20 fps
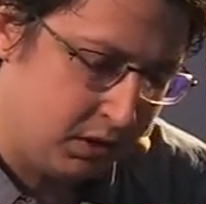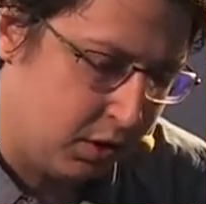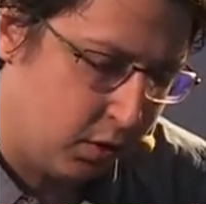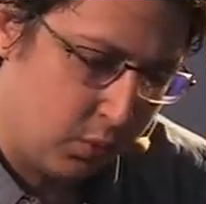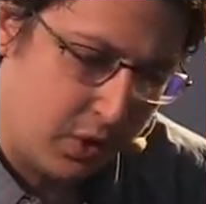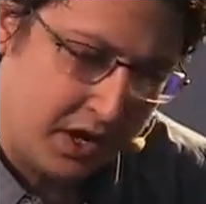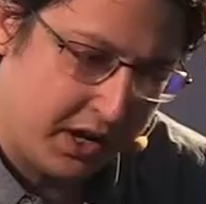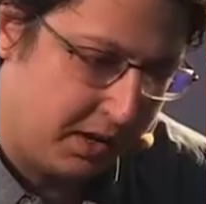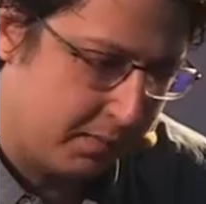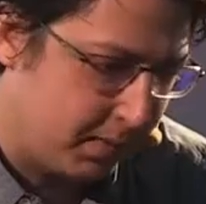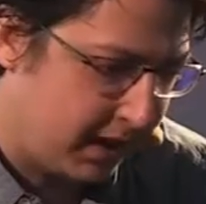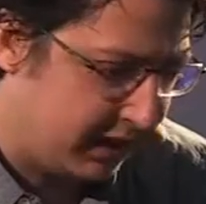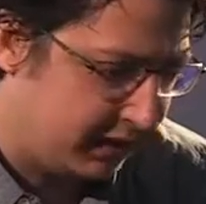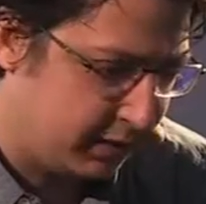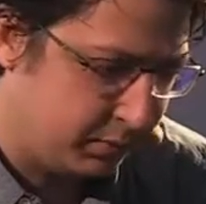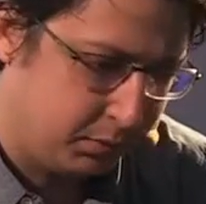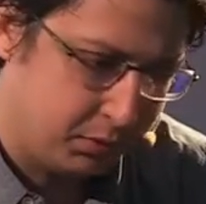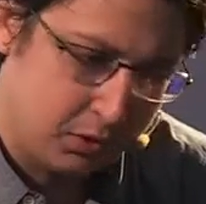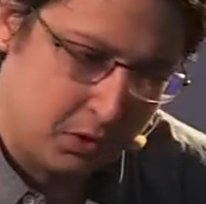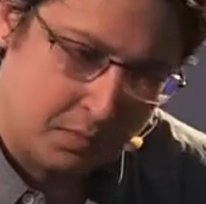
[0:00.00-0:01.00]
winning
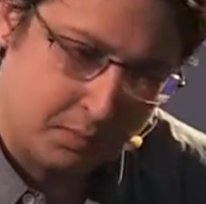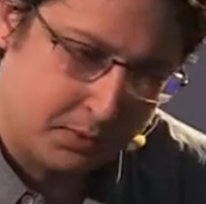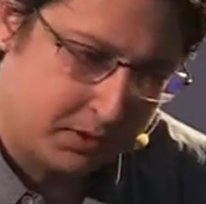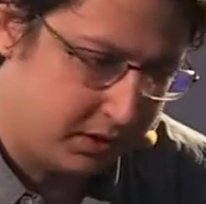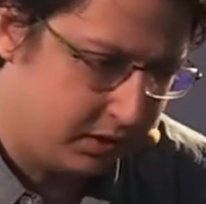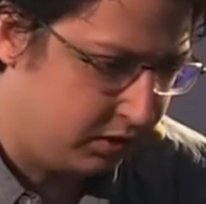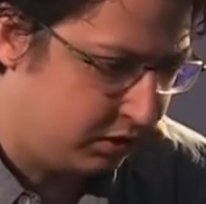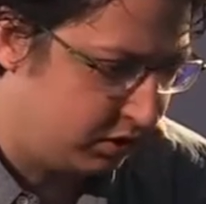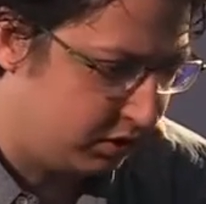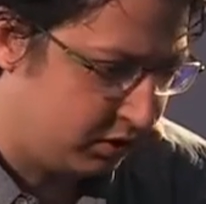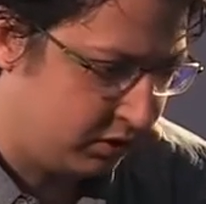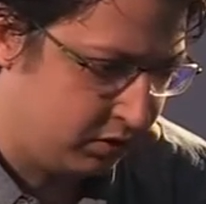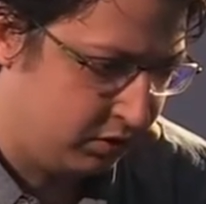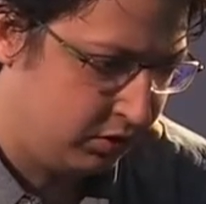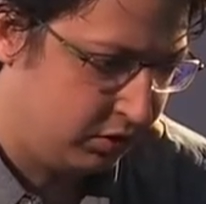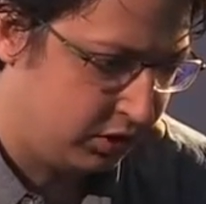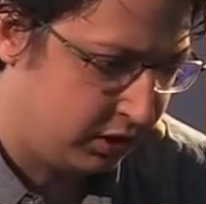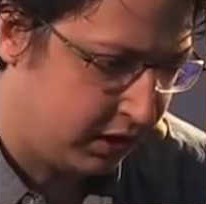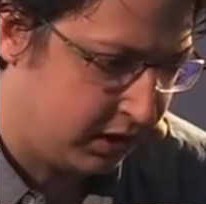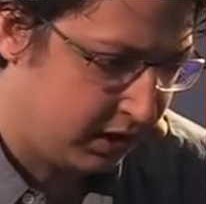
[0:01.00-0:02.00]
multiple
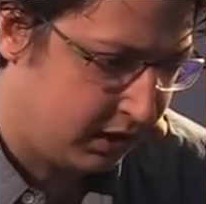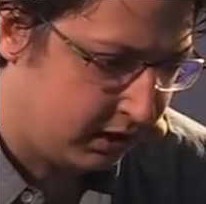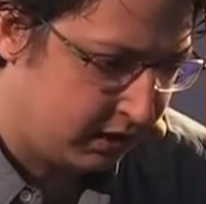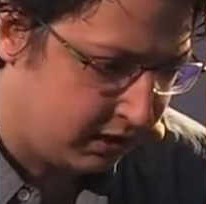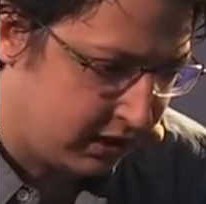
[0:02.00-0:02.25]
competitions and